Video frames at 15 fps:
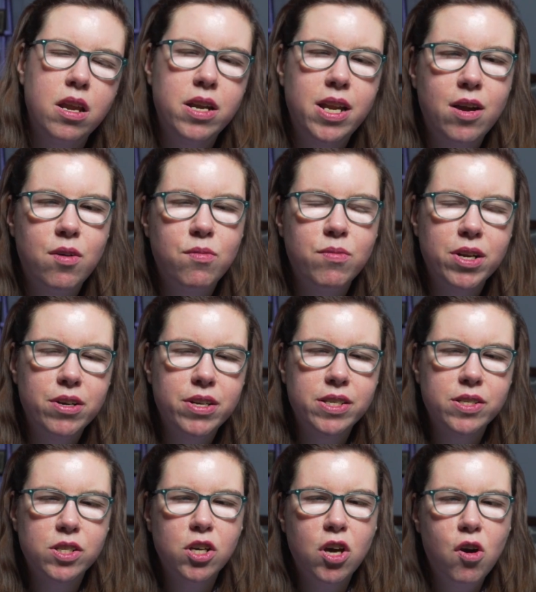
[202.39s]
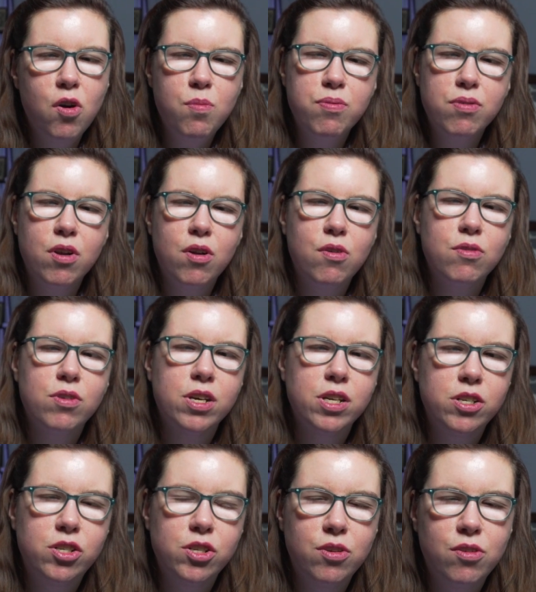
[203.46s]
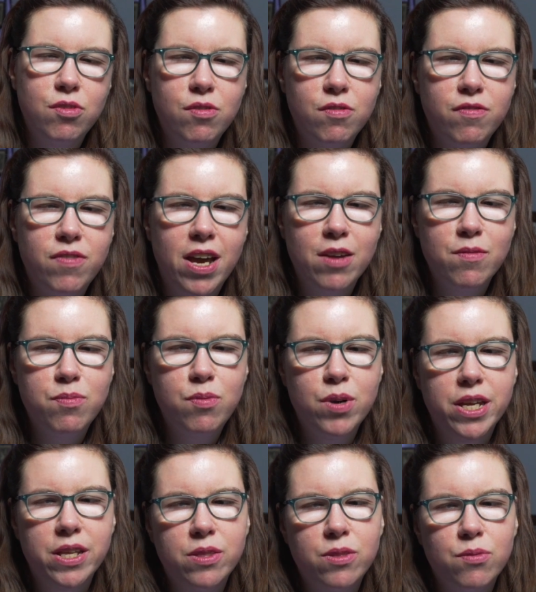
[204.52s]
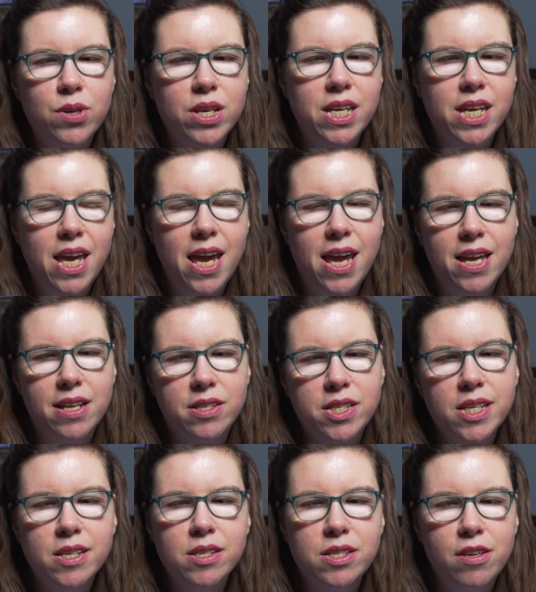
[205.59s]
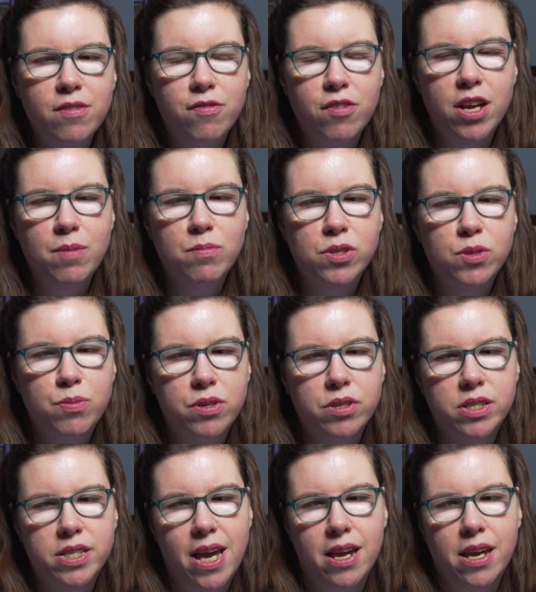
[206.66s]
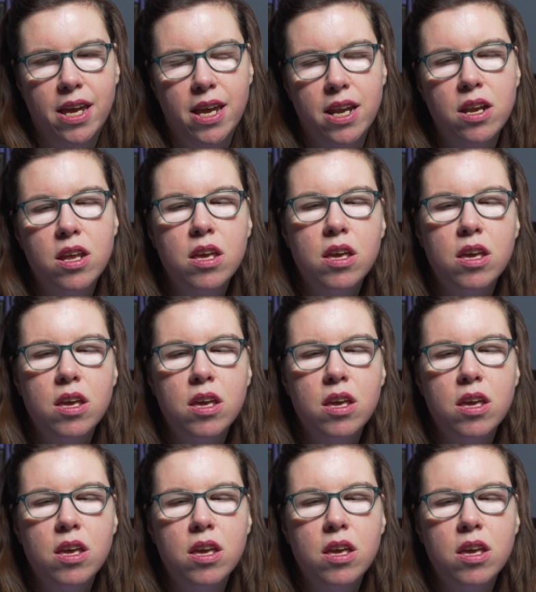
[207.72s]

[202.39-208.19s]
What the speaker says: Now, whereas the GoPro could do 5.3K at 60 frames per second,